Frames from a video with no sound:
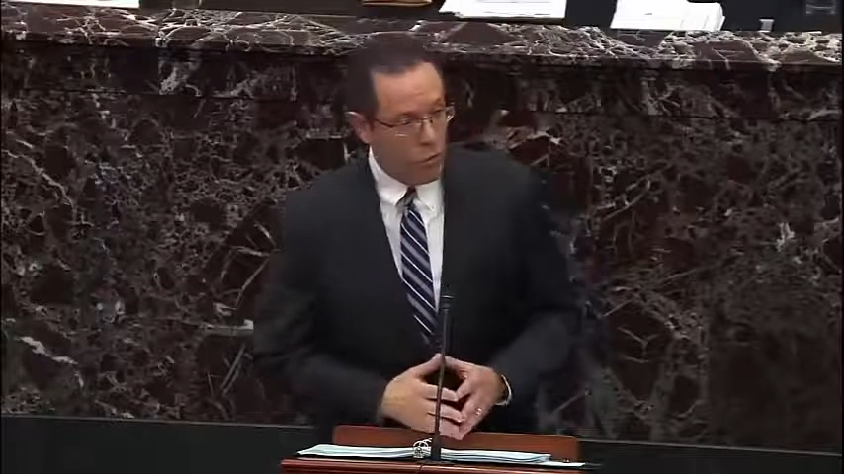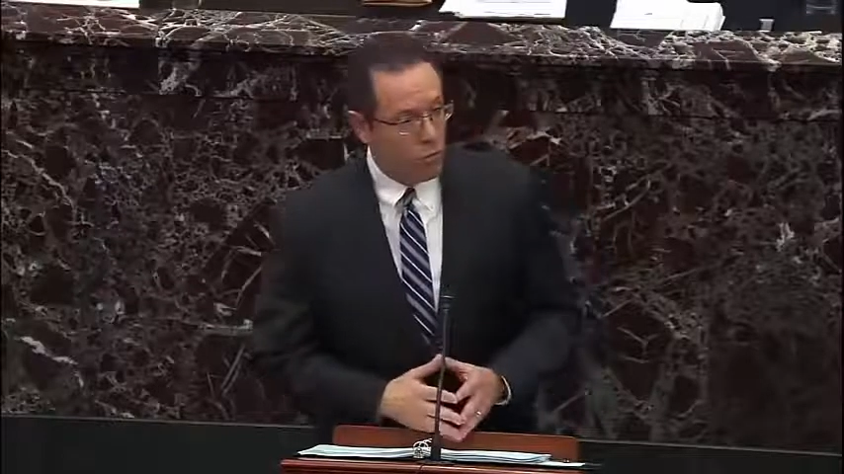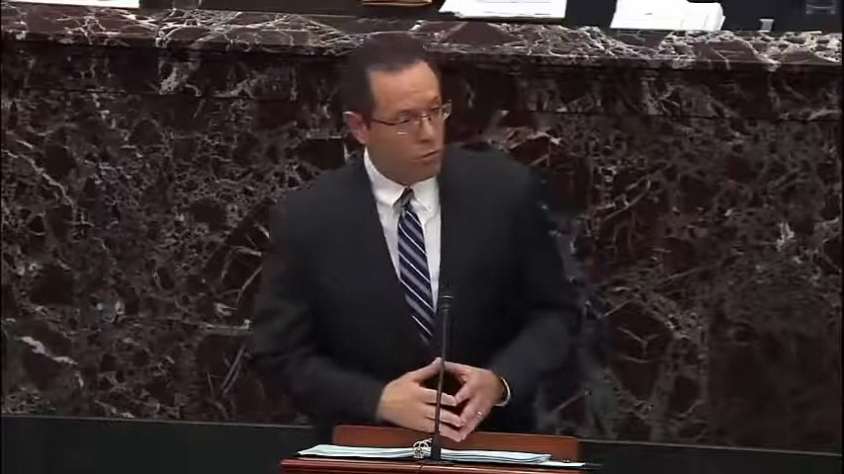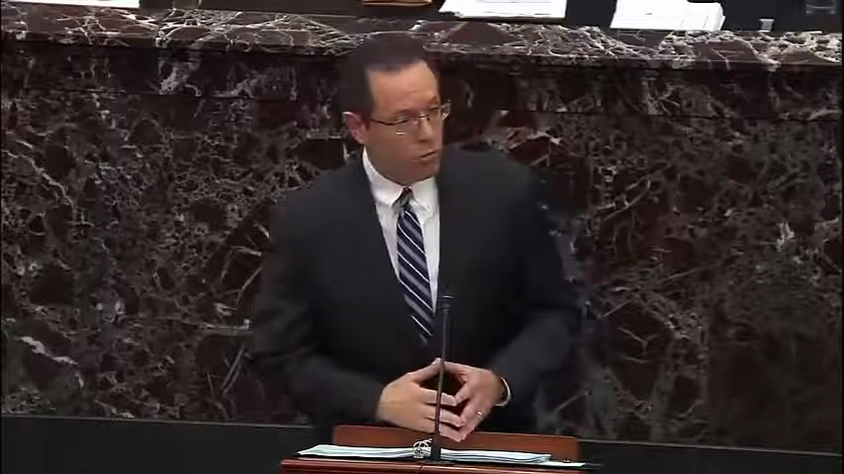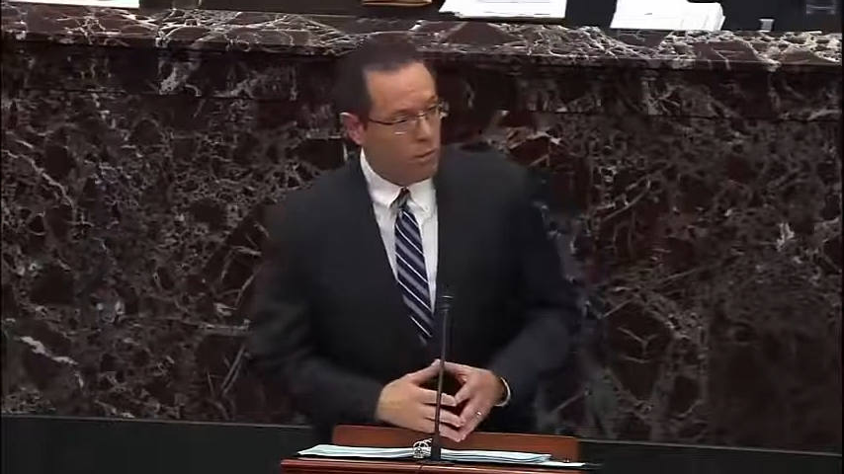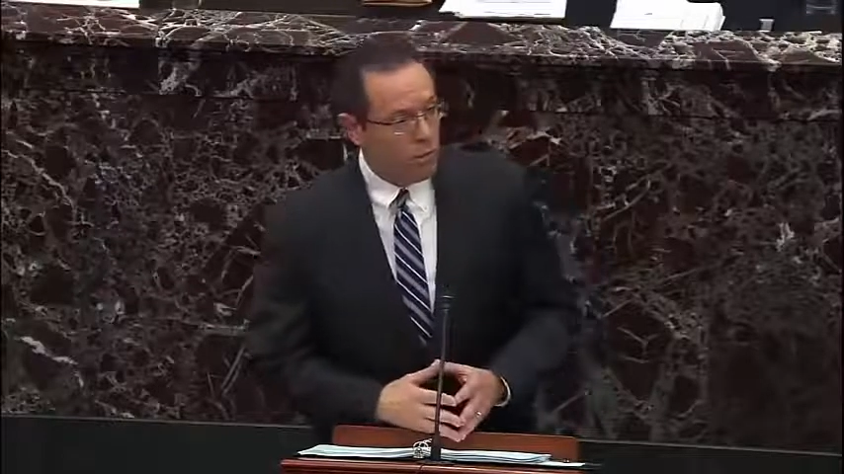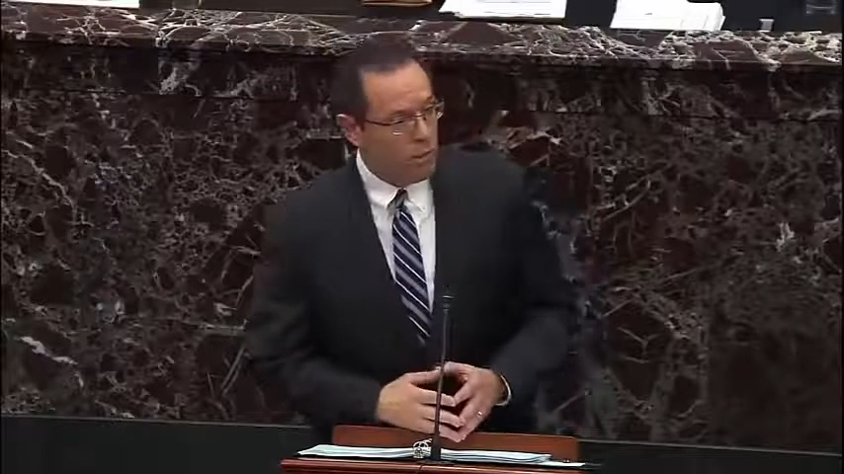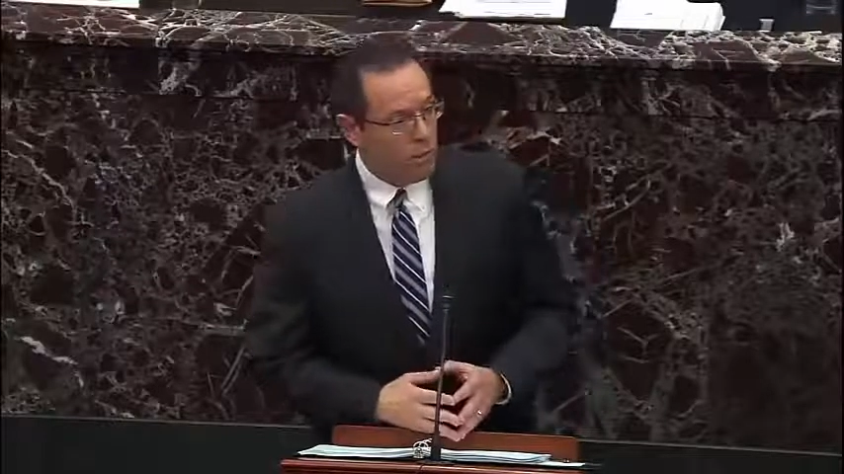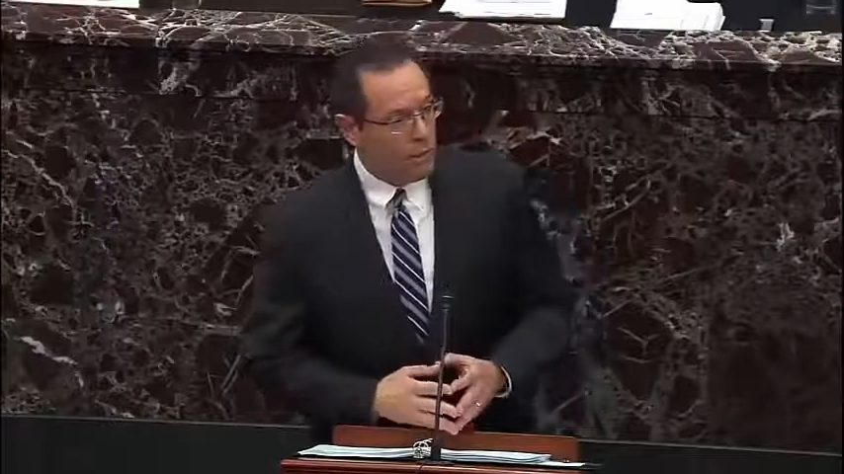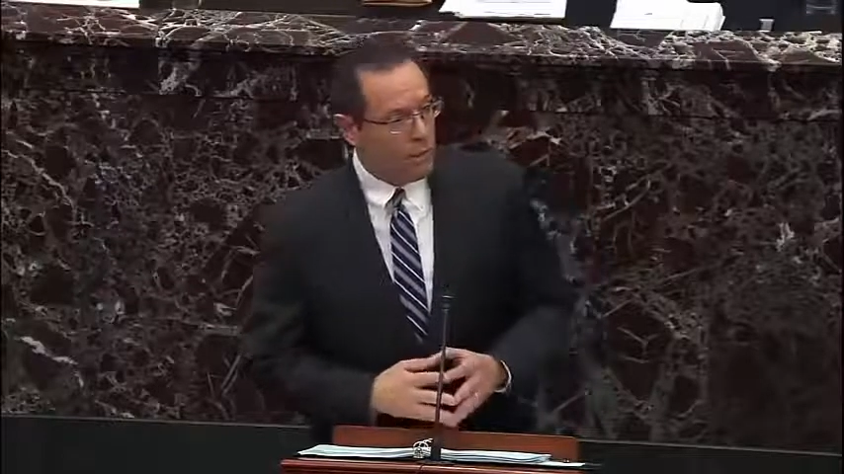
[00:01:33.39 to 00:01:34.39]
hopes,
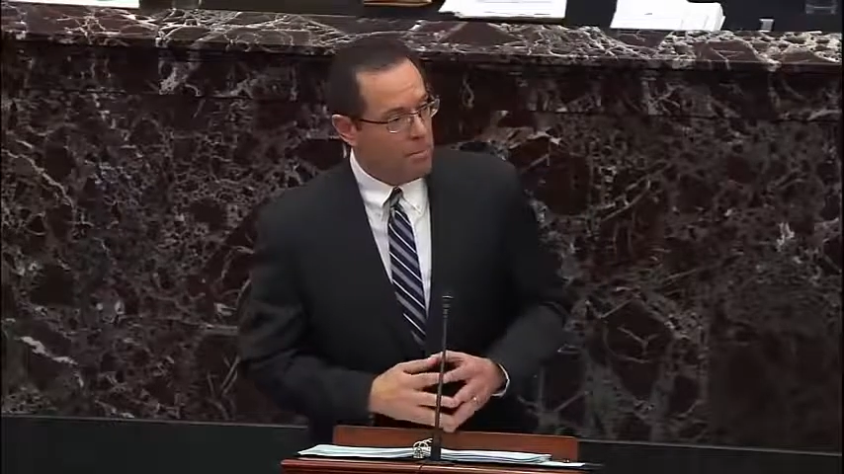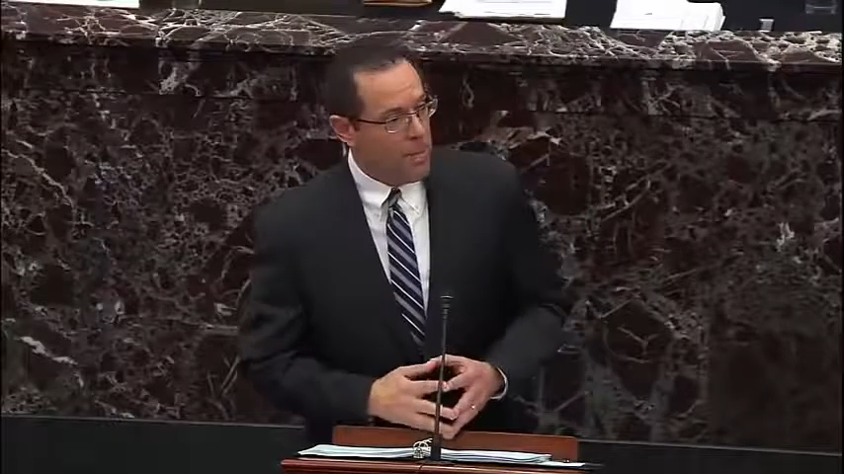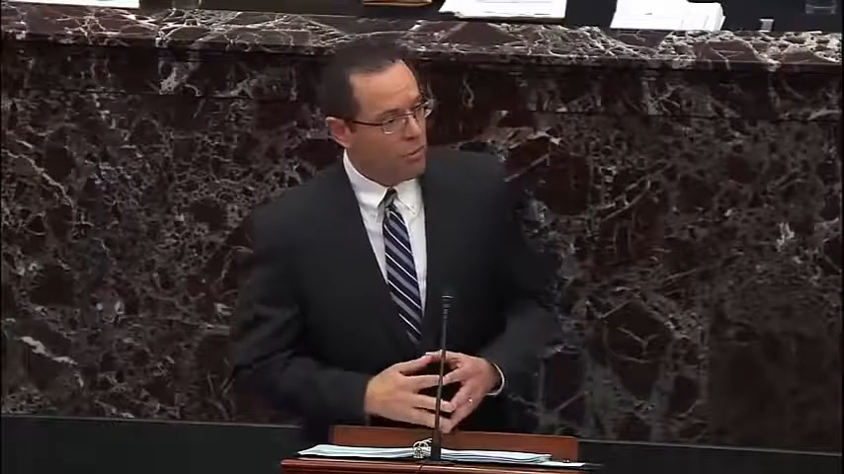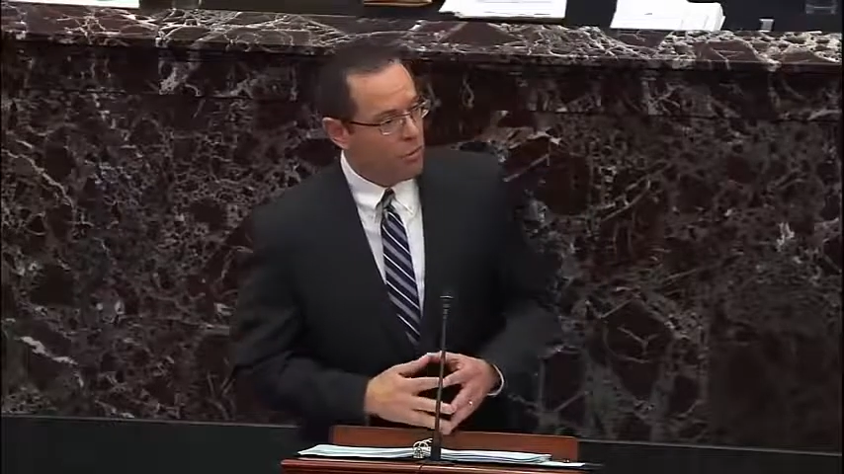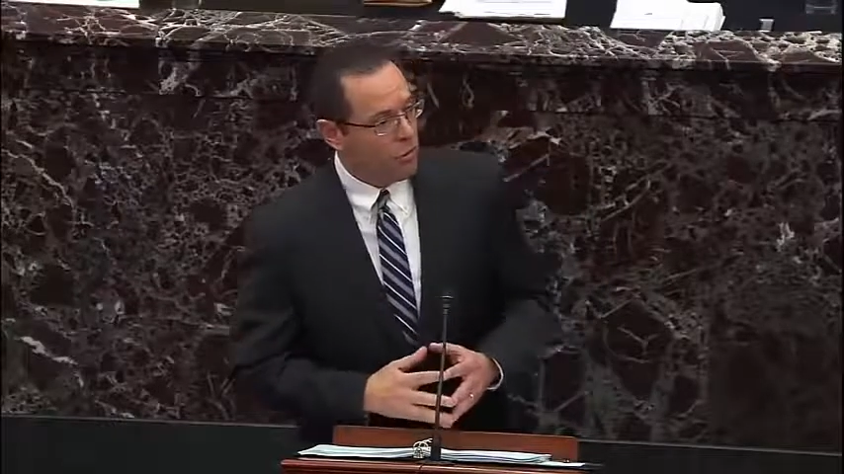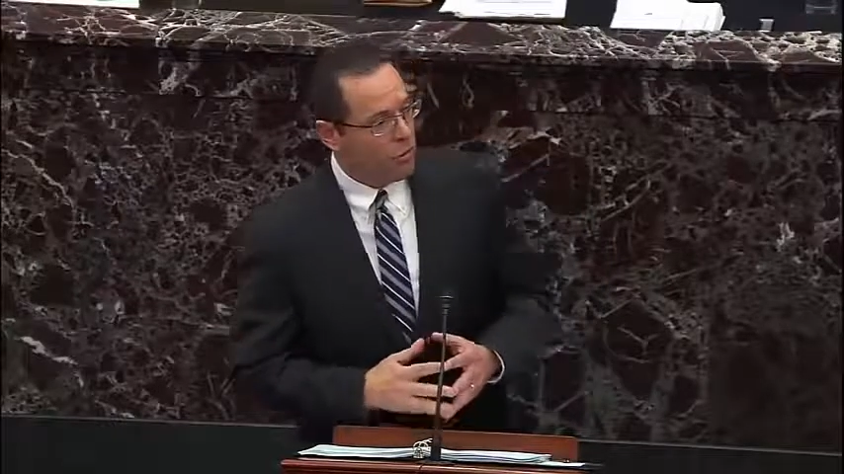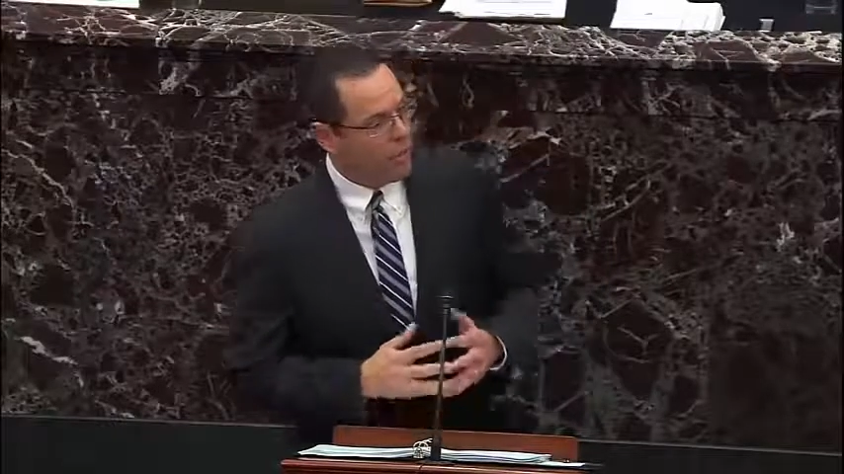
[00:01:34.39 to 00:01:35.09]
the ambassador's